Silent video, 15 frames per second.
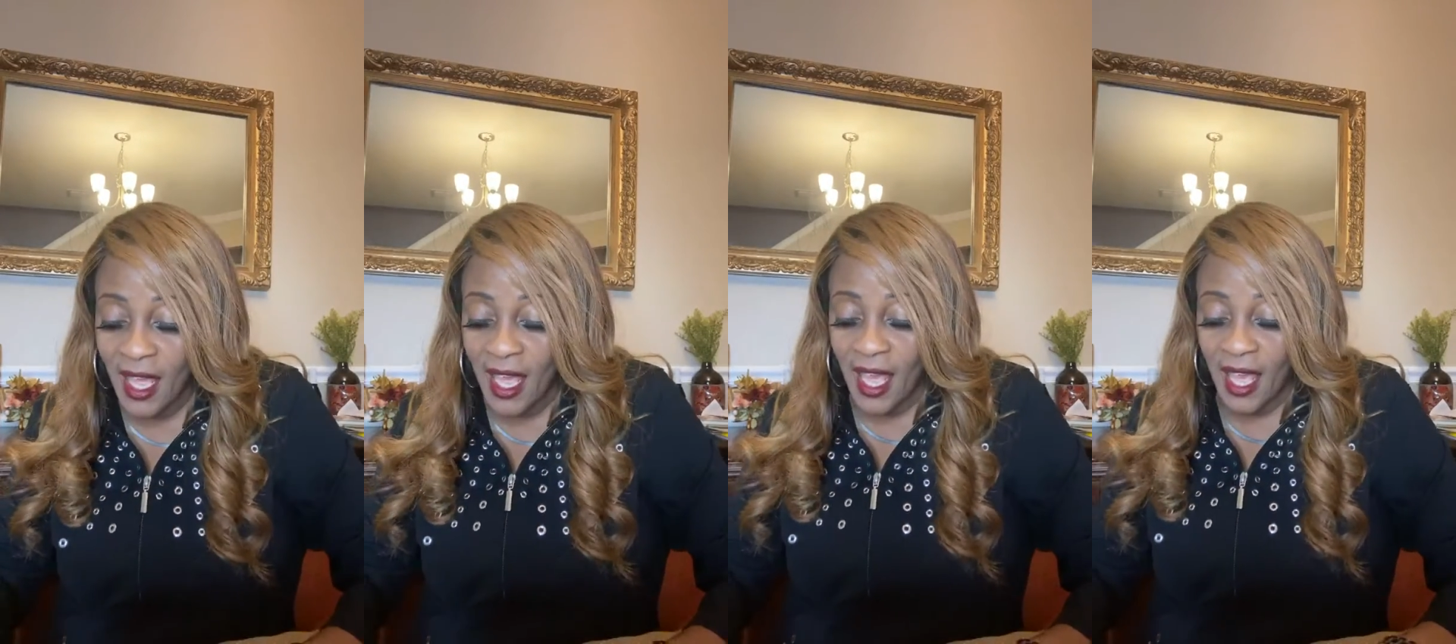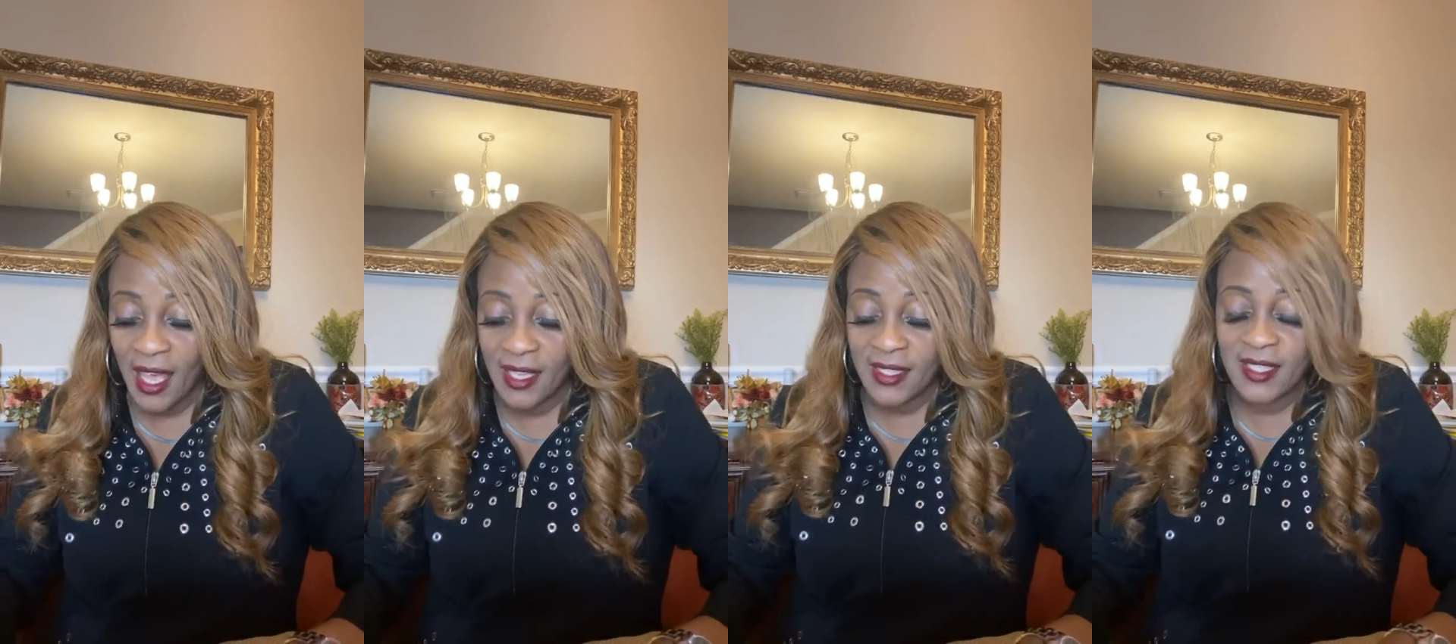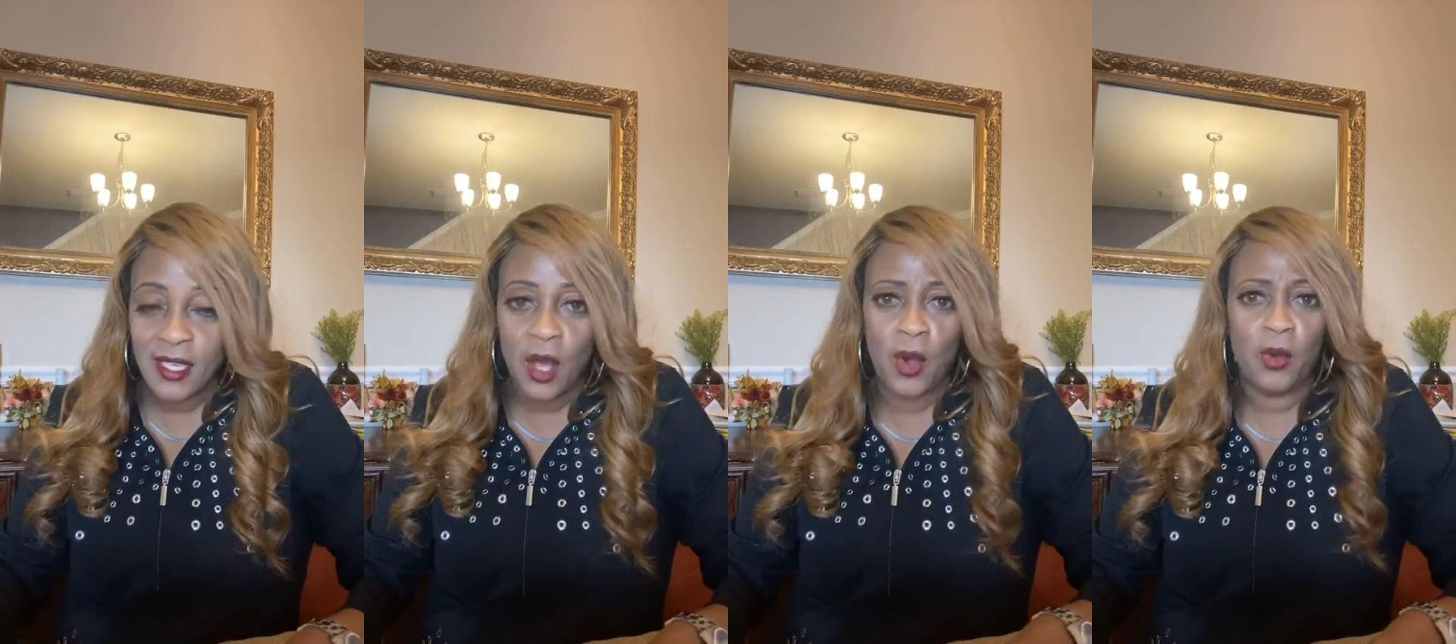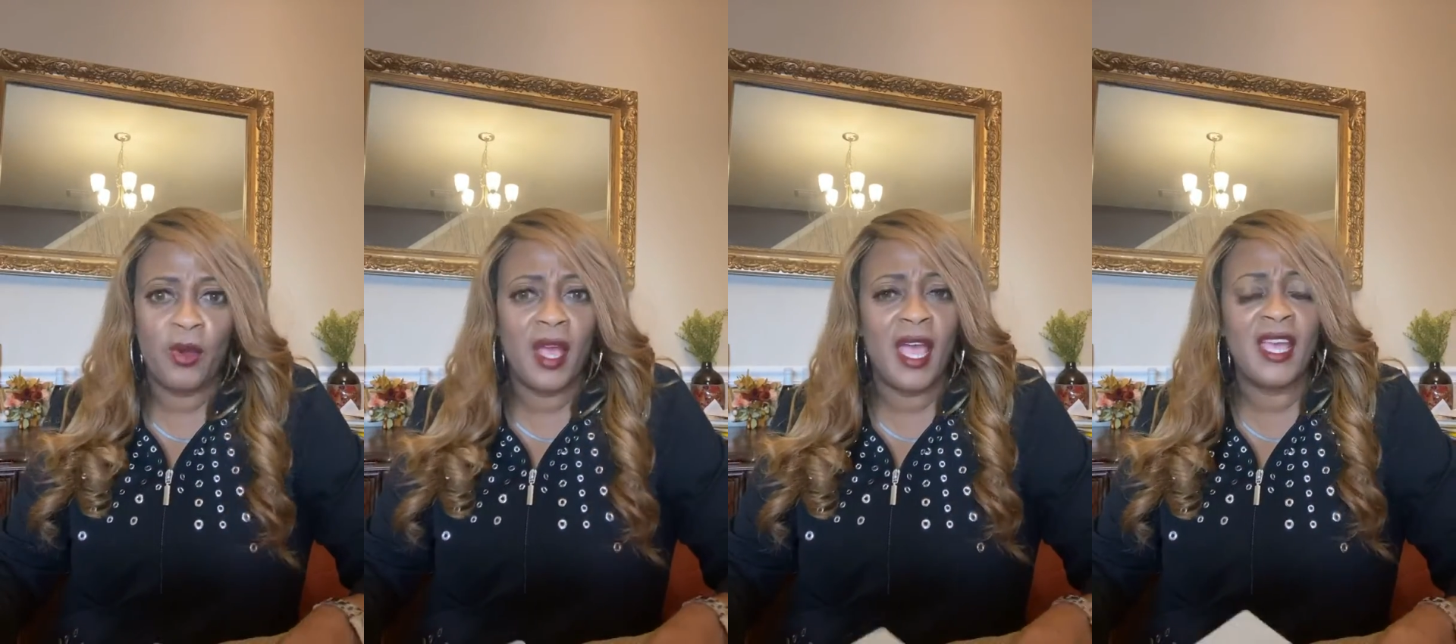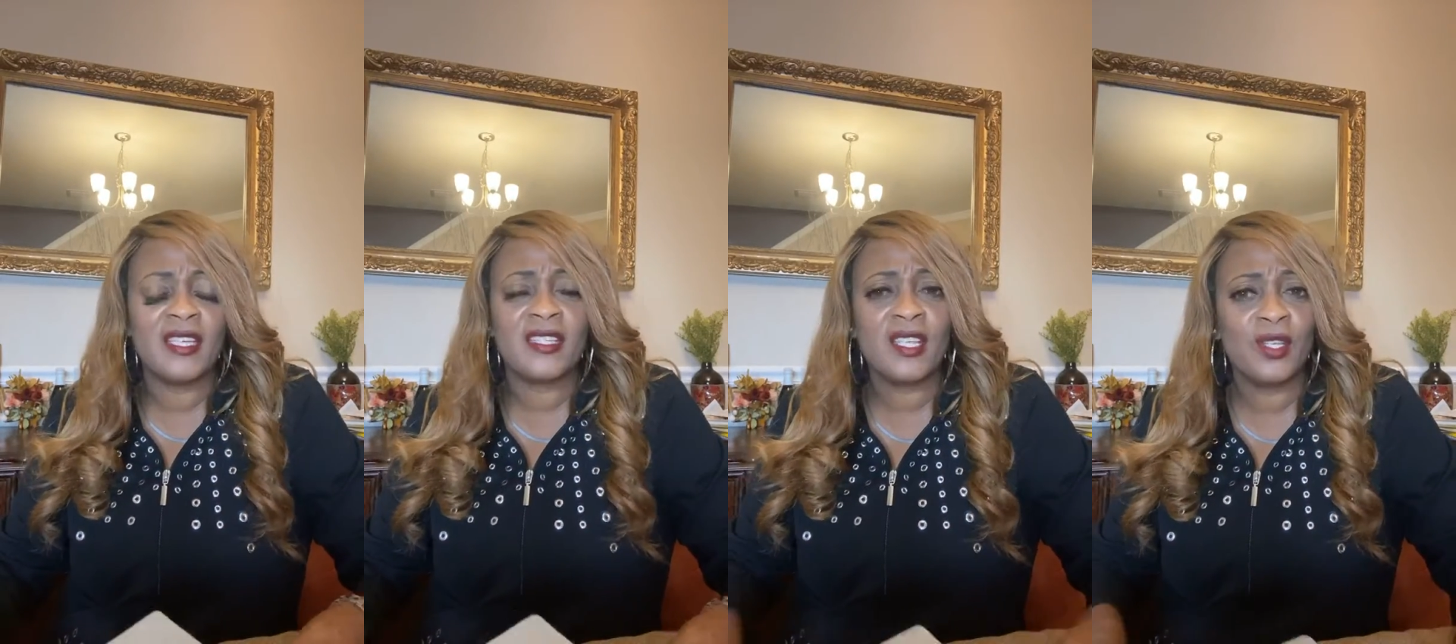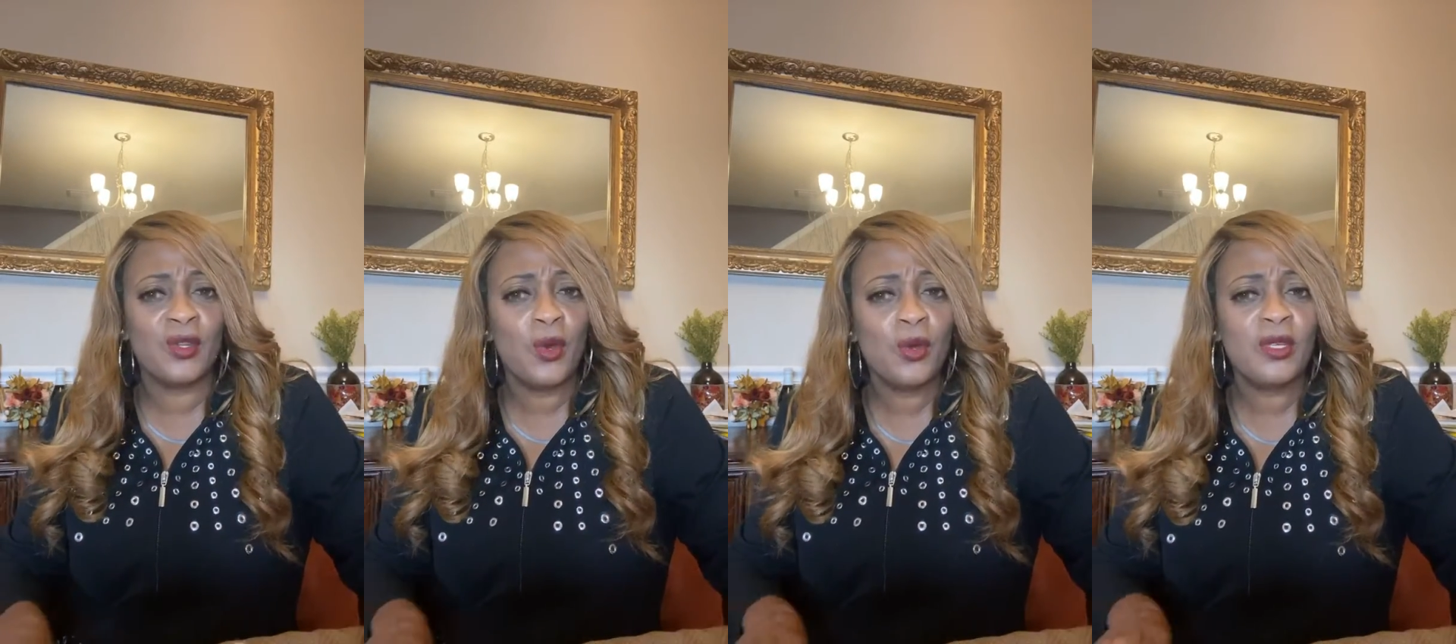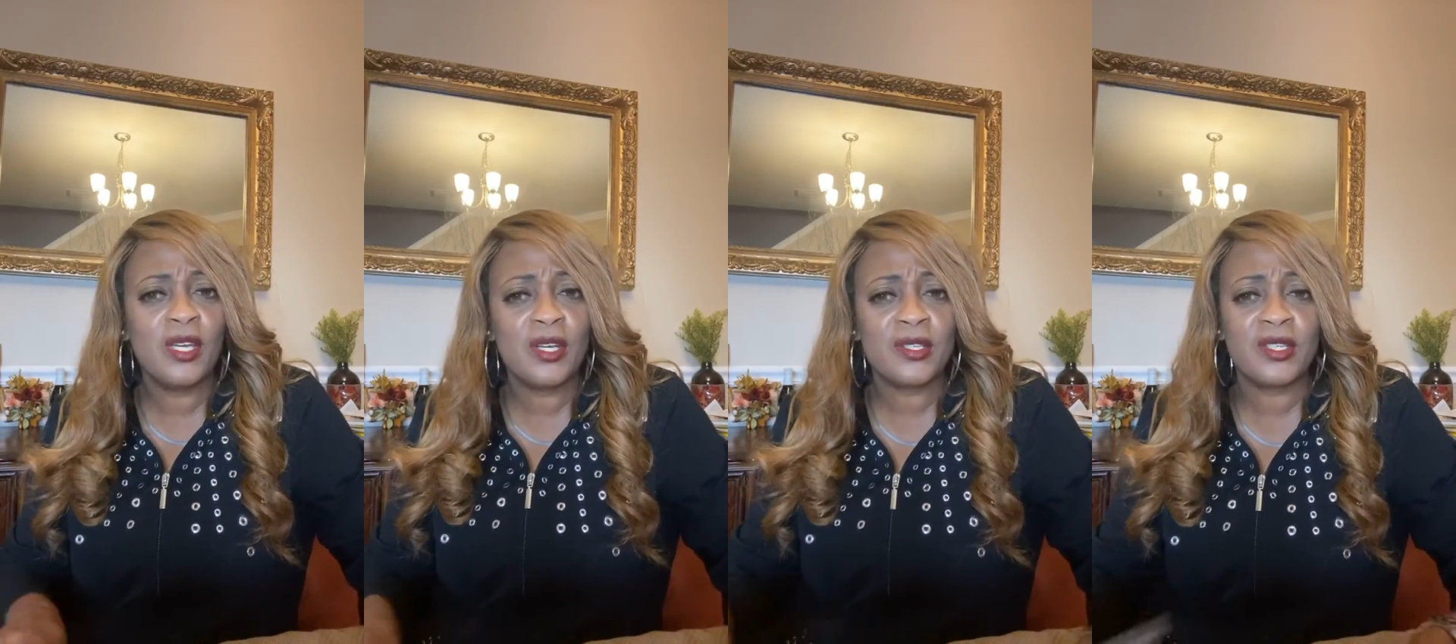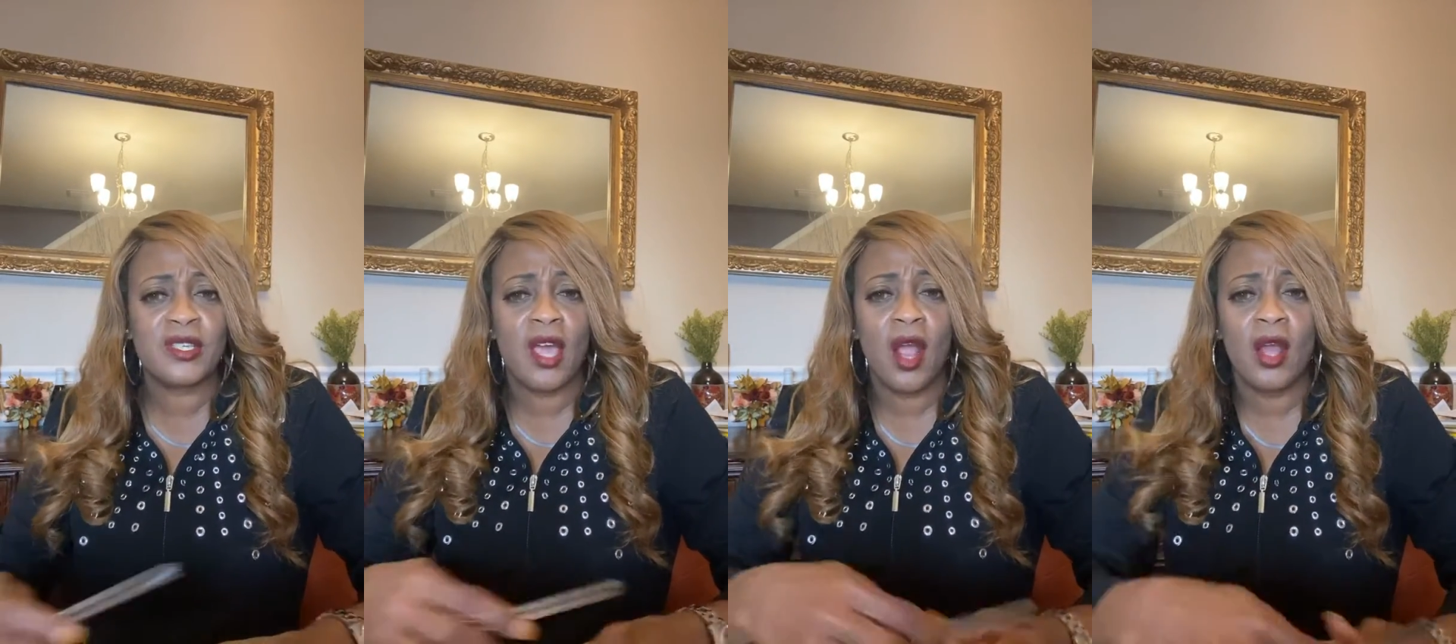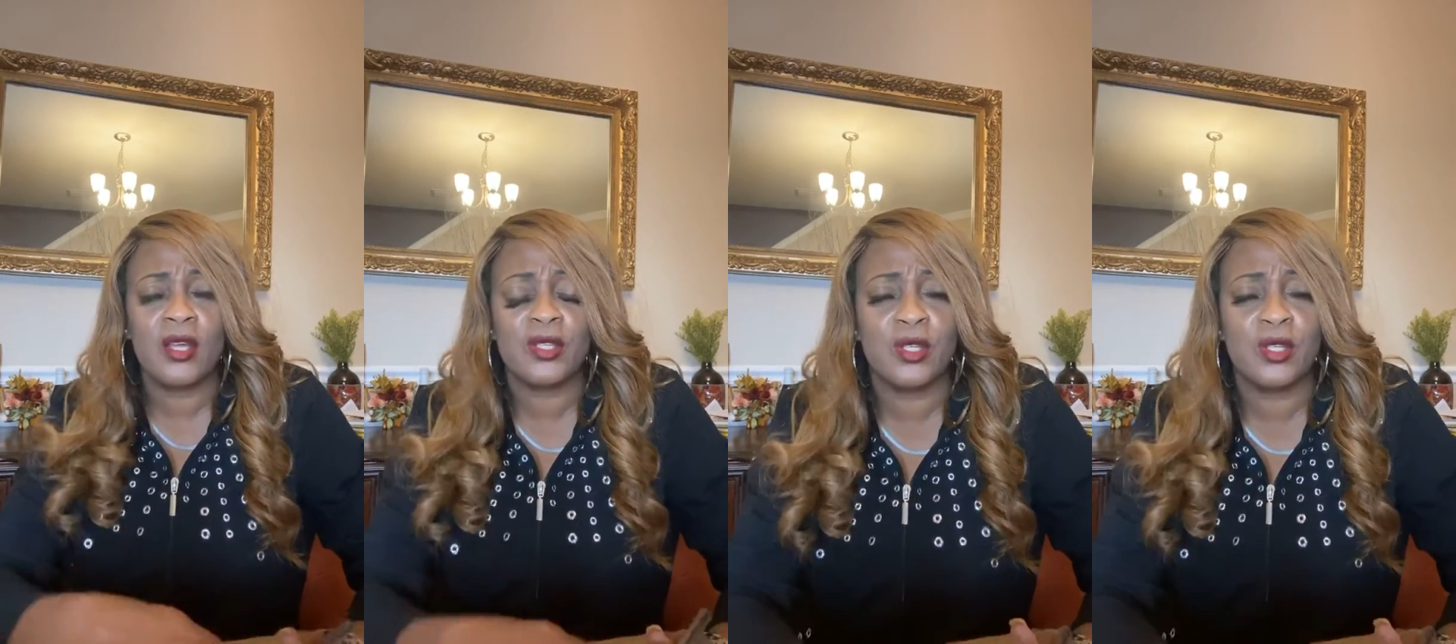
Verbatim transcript: And so as the new year starts,